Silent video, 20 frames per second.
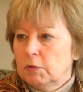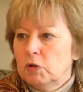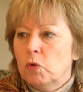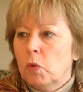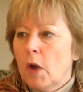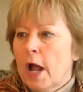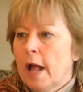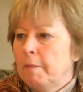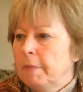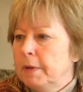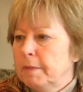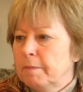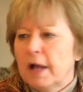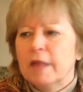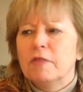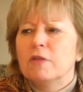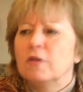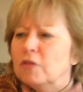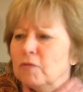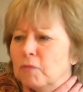Mm. Grab me by
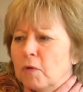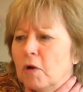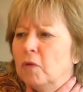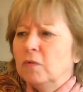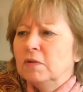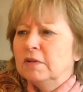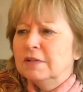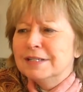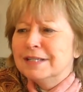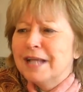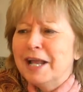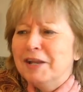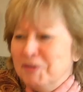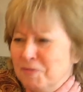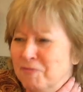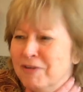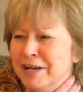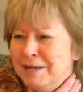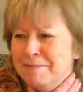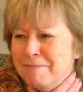the throat and say,
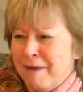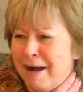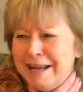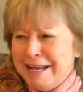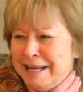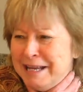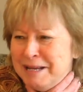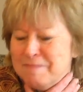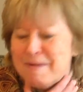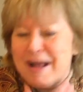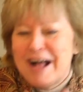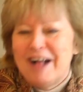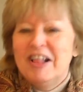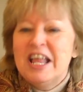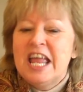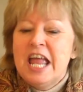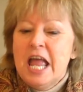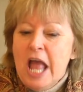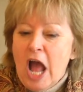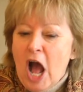read my email.
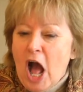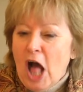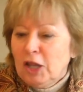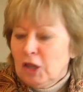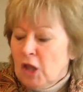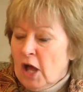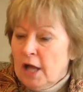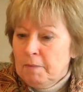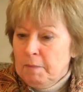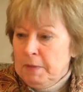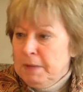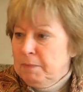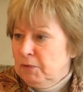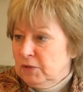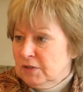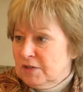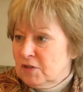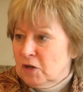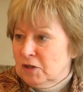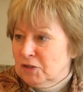A lot of
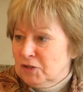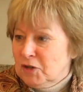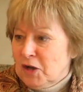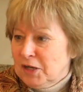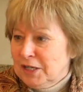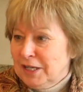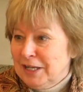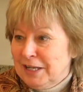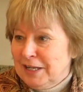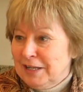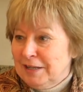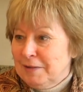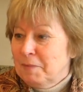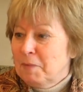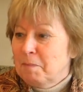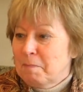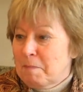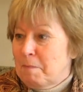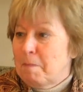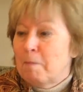people start talking
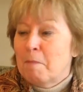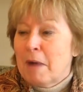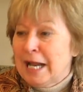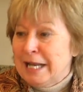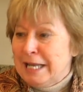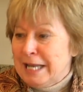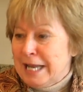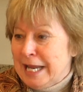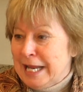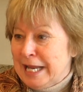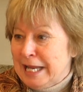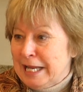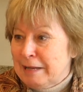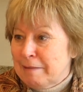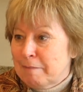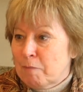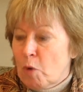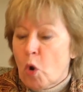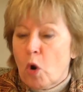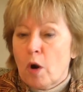my
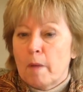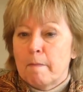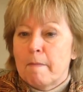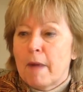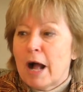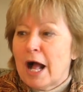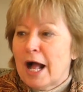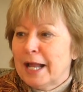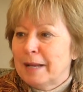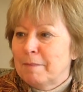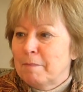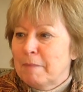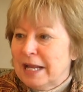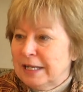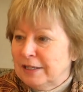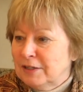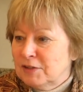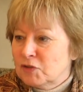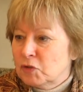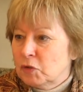name or my
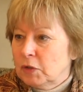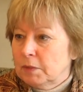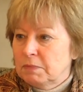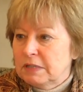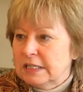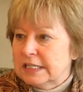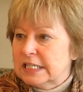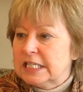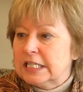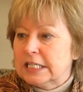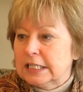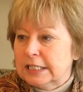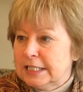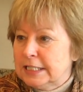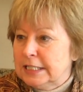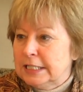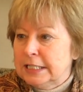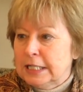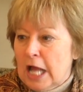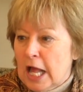manuscript is
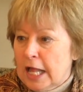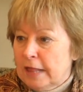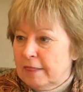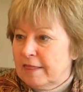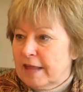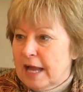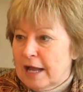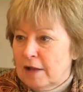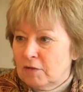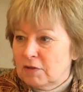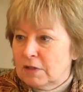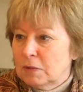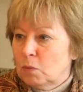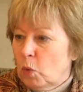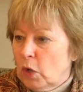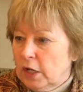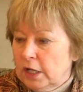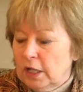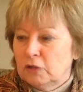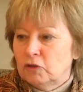
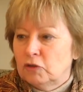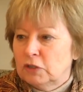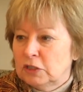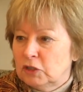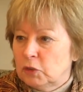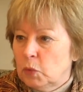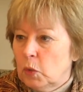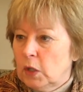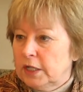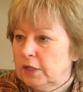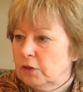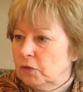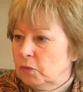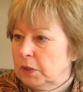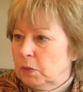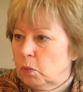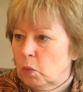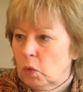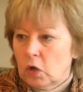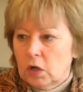
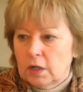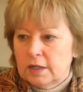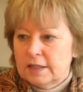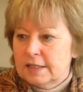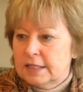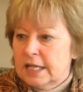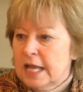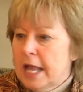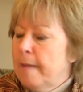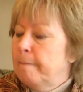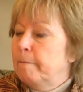69,123 right. words.